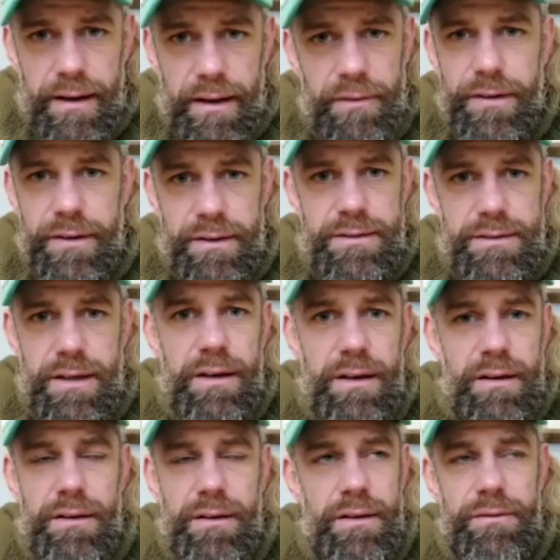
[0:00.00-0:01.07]
healthy,
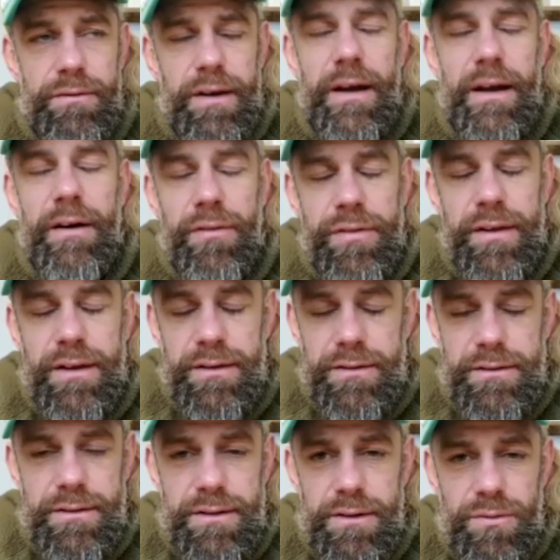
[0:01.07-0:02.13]

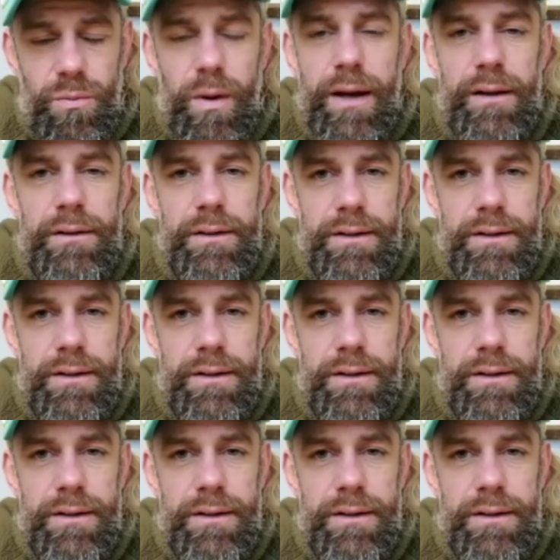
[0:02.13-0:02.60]
and well,